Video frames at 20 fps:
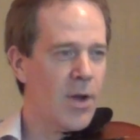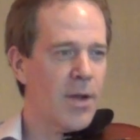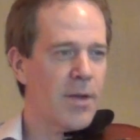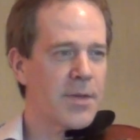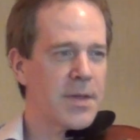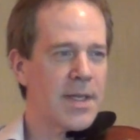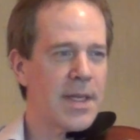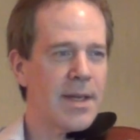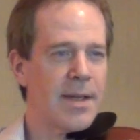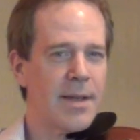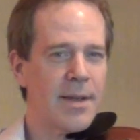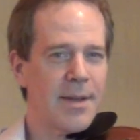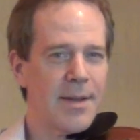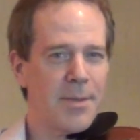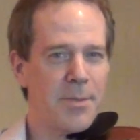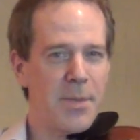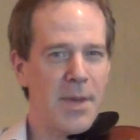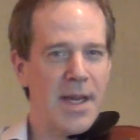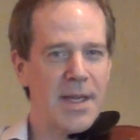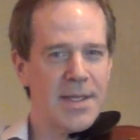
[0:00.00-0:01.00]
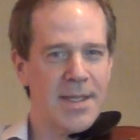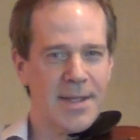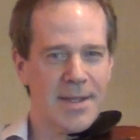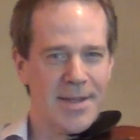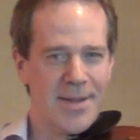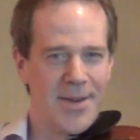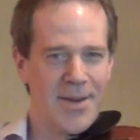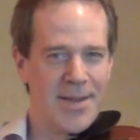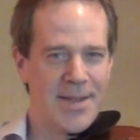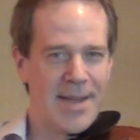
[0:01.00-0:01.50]
of a sudden magic
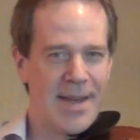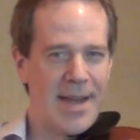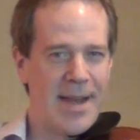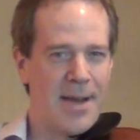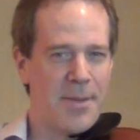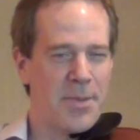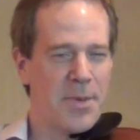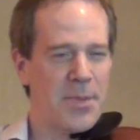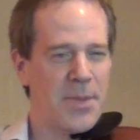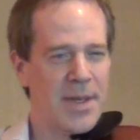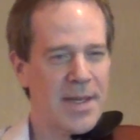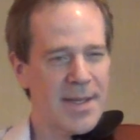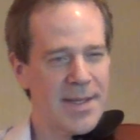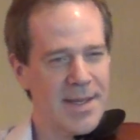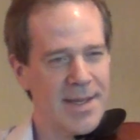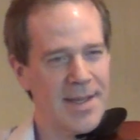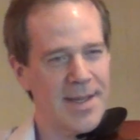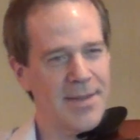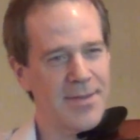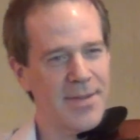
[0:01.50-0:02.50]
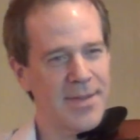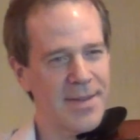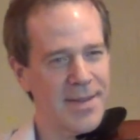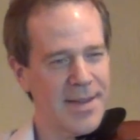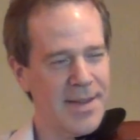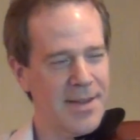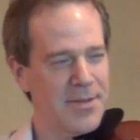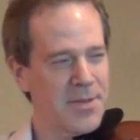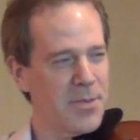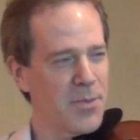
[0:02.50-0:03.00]
starts to happen, because it
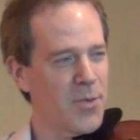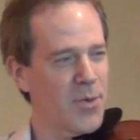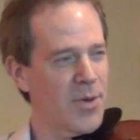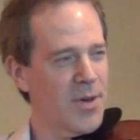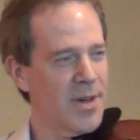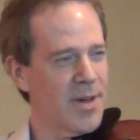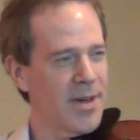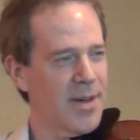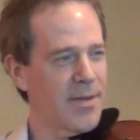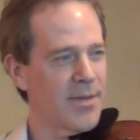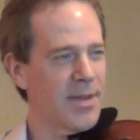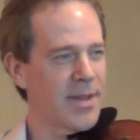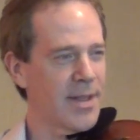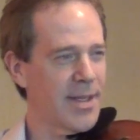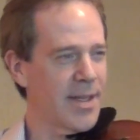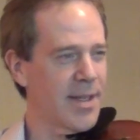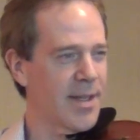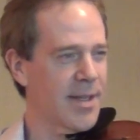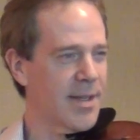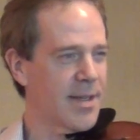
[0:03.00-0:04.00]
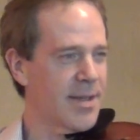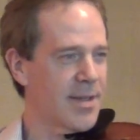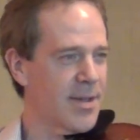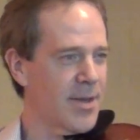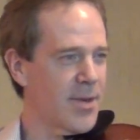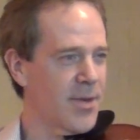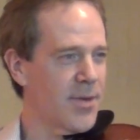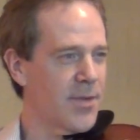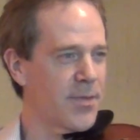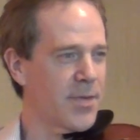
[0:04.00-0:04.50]
gives more of a lilt.
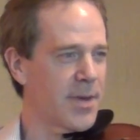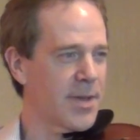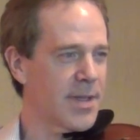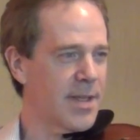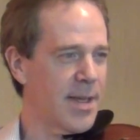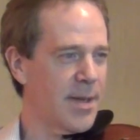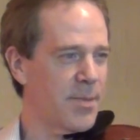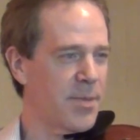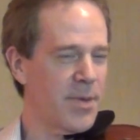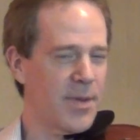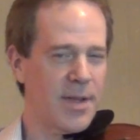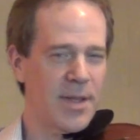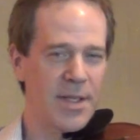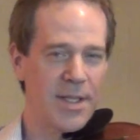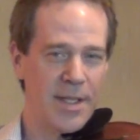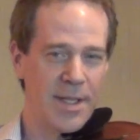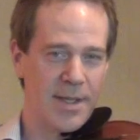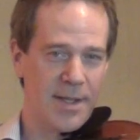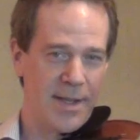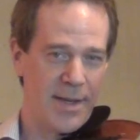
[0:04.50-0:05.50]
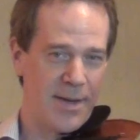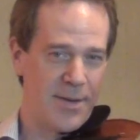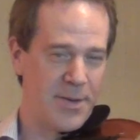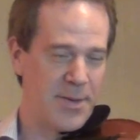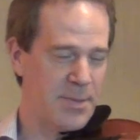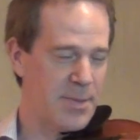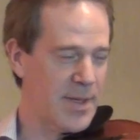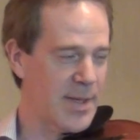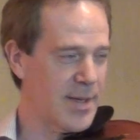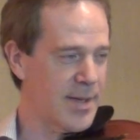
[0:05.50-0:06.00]
So for example, the jig that I
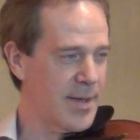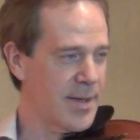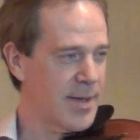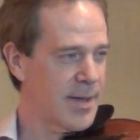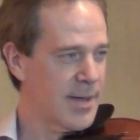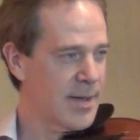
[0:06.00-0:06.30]
was playing.